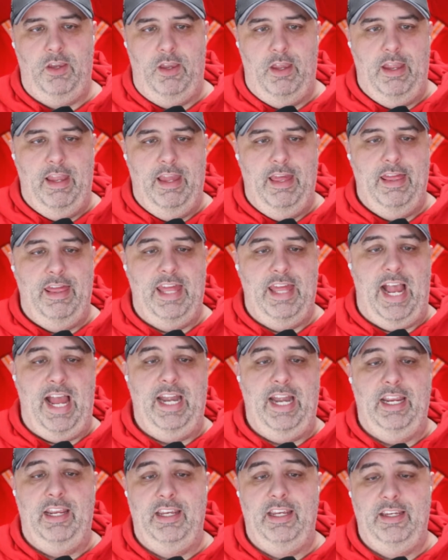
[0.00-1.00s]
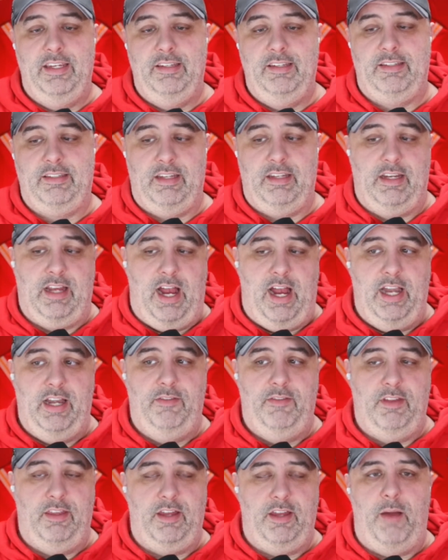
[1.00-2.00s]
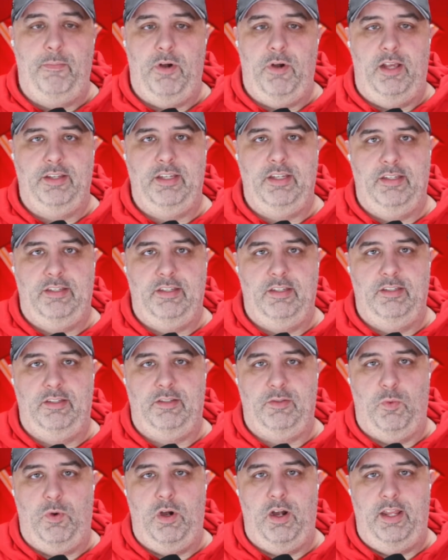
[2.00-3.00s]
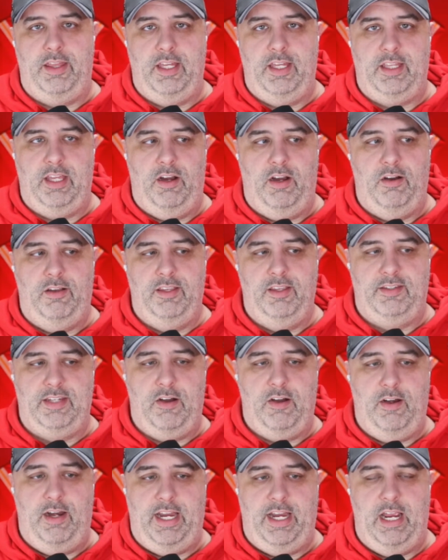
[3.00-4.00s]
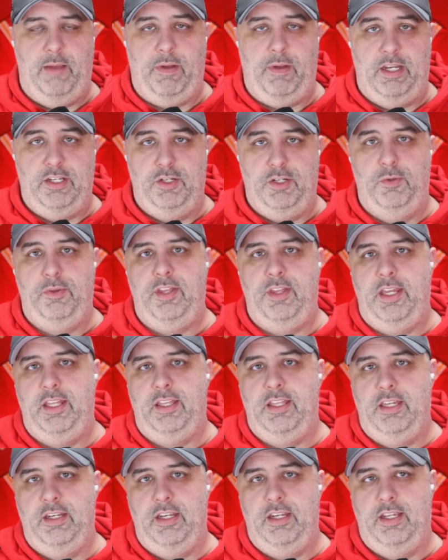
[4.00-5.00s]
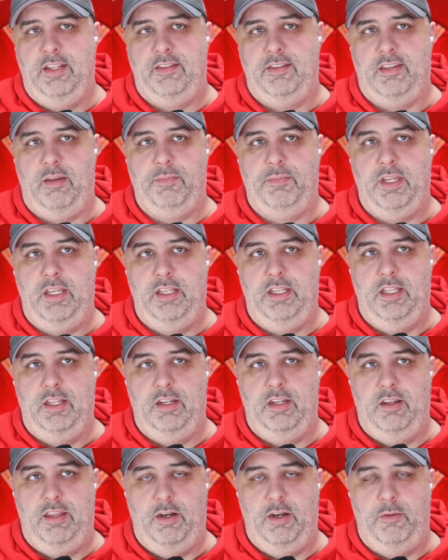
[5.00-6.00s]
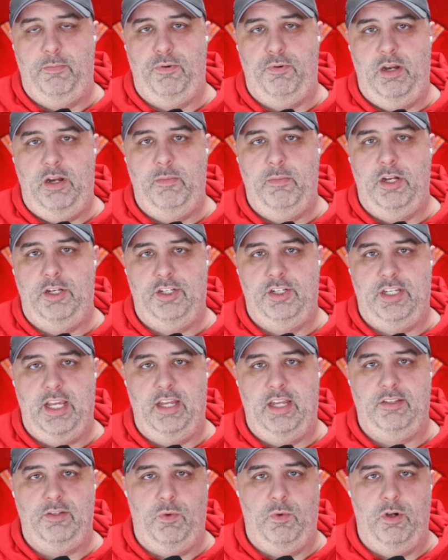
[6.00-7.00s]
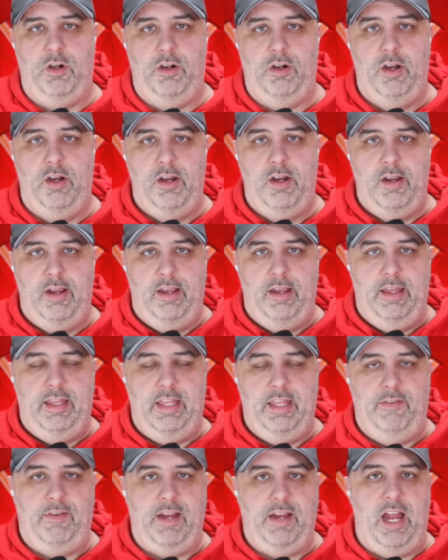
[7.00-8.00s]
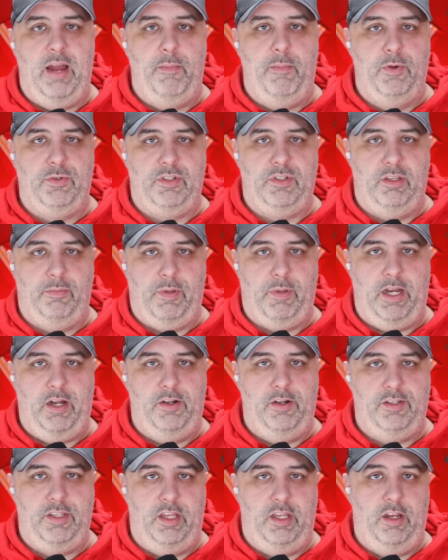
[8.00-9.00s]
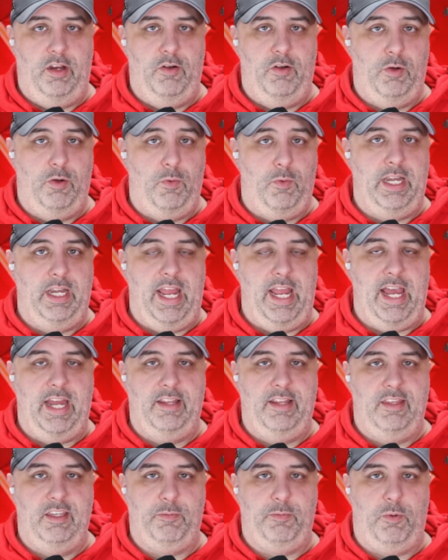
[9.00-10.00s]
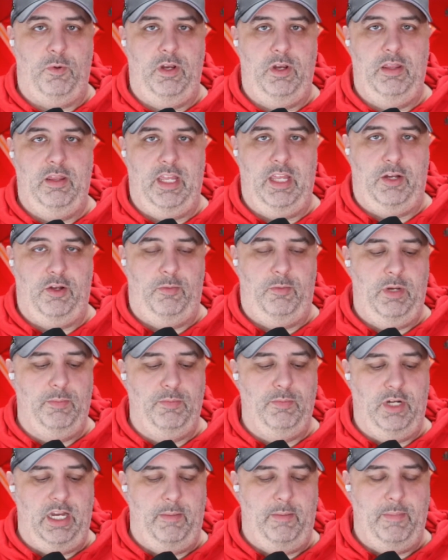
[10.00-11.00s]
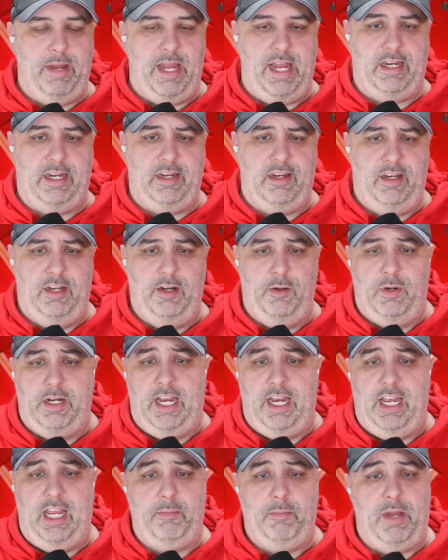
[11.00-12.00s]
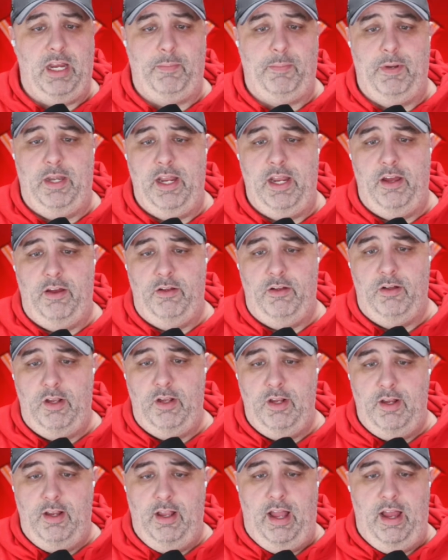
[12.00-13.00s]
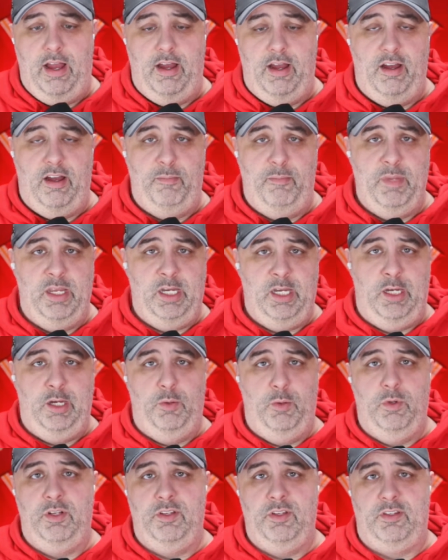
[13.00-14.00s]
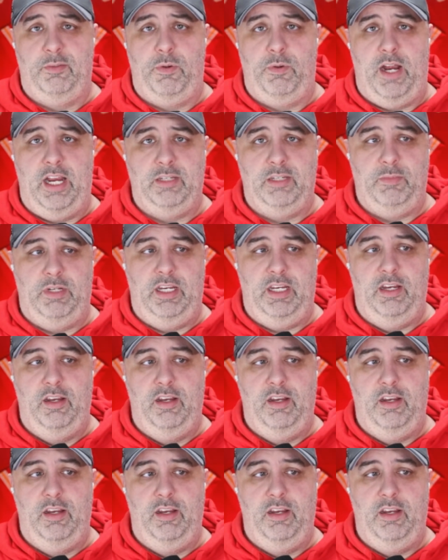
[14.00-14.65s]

That is kind of the thought process as to where I think they are on the salary cap. I do think that it's something that they're pretty much set to where they've got most of the players they're going to add at this point. They could be bringing back, a guy like Mike Pennell. Omenihu wouldn't surprise me.